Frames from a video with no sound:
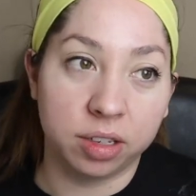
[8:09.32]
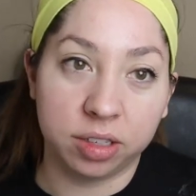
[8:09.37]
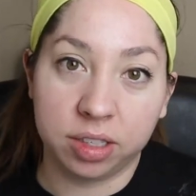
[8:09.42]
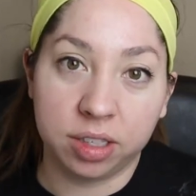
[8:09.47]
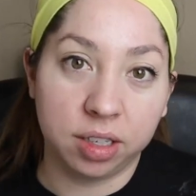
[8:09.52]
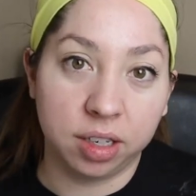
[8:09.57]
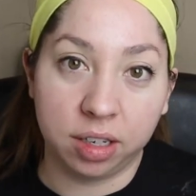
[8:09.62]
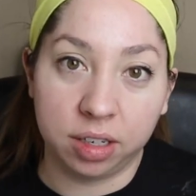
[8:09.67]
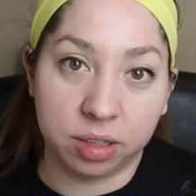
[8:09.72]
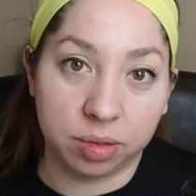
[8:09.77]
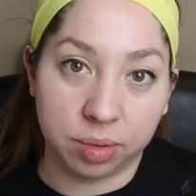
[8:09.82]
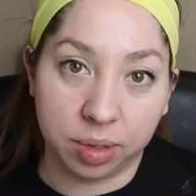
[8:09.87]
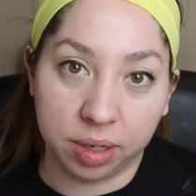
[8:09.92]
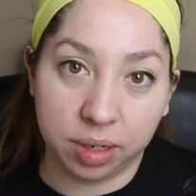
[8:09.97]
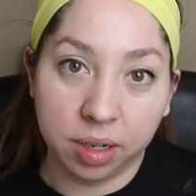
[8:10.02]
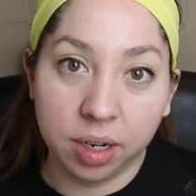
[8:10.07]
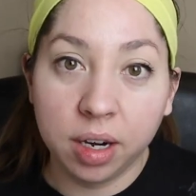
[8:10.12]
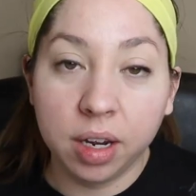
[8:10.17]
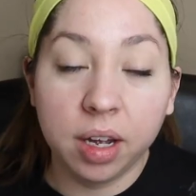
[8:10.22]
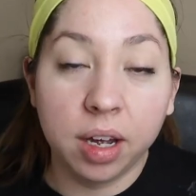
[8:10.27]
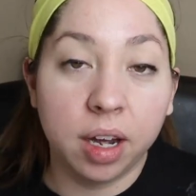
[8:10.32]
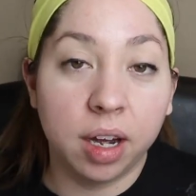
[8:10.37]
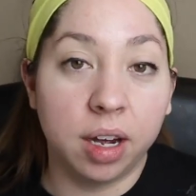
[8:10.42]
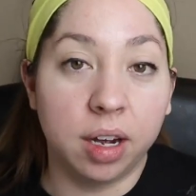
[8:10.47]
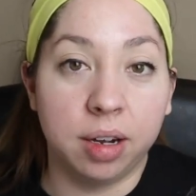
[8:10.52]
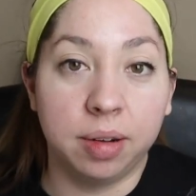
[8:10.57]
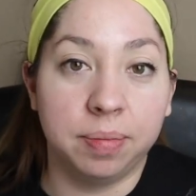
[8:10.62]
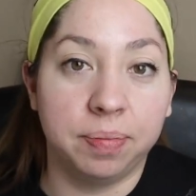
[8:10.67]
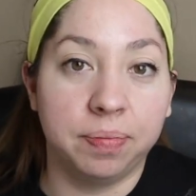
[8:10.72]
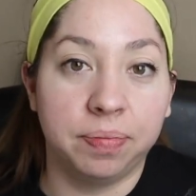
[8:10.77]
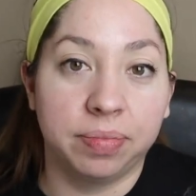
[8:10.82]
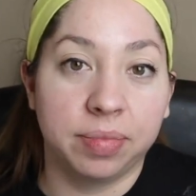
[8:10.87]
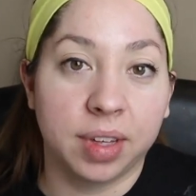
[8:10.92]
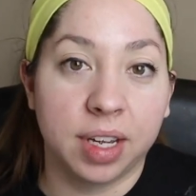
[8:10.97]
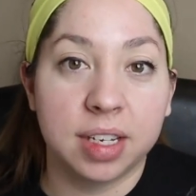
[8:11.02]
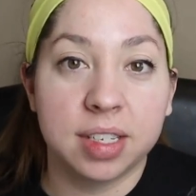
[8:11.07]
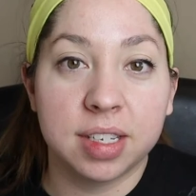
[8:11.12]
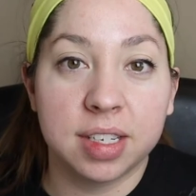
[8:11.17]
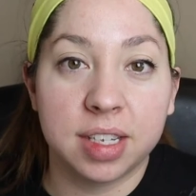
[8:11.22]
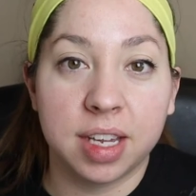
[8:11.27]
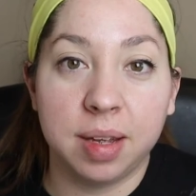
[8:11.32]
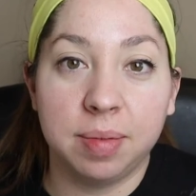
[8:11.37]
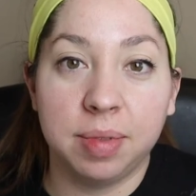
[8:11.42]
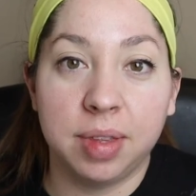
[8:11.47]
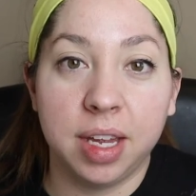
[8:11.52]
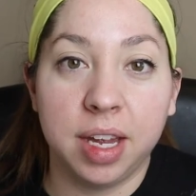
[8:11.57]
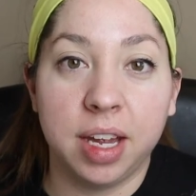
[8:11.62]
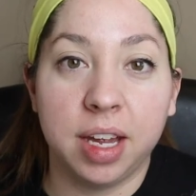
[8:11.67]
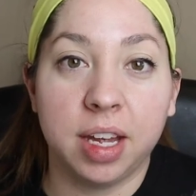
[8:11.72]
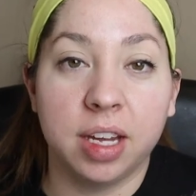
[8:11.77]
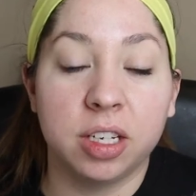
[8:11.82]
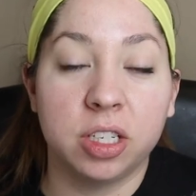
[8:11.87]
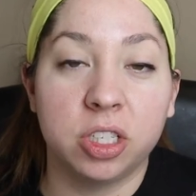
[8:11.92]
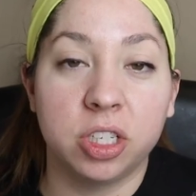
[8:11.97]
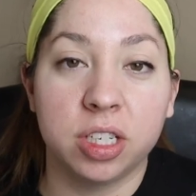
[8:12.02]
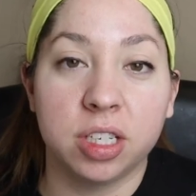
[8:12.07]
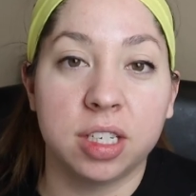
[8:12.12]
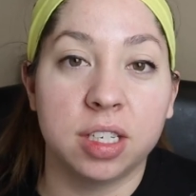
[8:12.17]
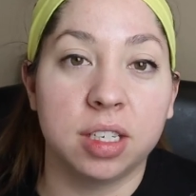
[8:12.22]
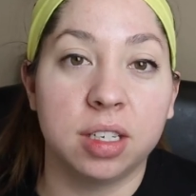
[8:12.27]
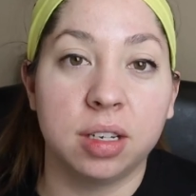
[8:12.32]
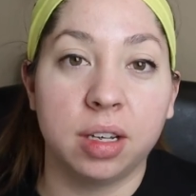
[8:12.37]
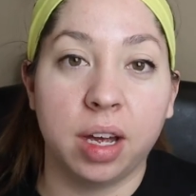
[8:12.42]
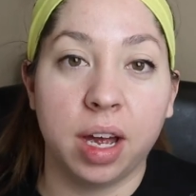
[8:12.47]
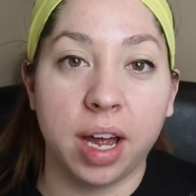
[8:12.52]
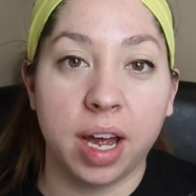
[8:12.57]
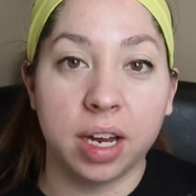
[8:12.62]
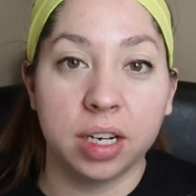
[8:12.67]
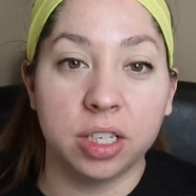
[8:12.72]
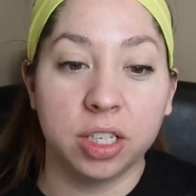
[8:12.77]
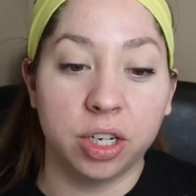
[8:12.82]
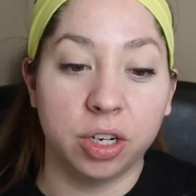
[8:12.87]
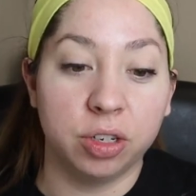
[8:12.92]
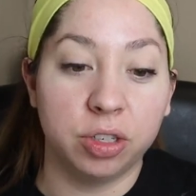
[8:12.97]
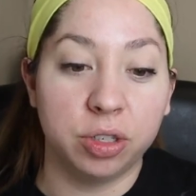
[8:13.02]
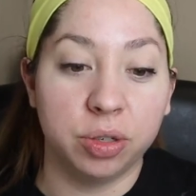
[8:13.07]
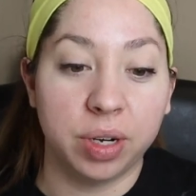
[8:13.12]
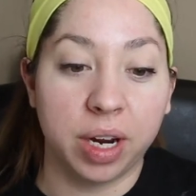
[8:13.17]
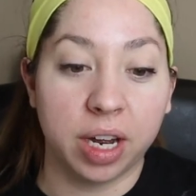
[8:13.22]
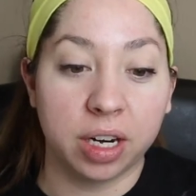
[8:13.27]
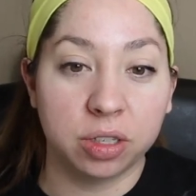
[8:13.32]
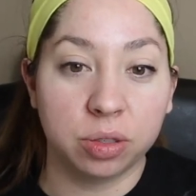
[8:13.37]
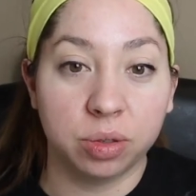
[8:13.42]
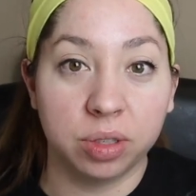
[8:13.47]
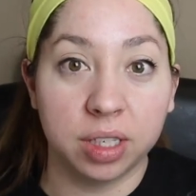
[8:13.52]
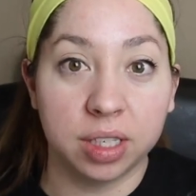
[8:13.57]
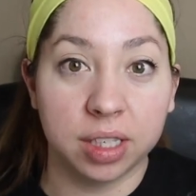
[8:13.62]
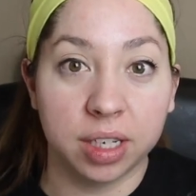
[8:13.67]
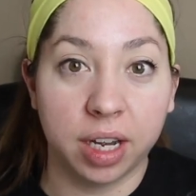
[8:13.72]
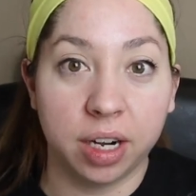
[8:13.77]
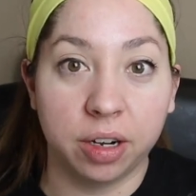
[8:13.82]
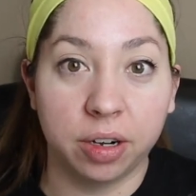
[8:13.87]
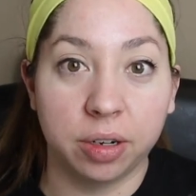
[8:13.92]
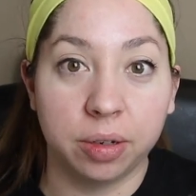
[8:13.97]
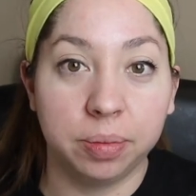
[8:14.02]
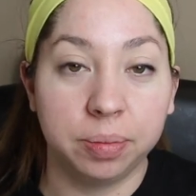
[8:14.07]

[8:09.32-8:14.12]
they're still underwear. Um, it's the same thing. It's just, I had to go to an actual designer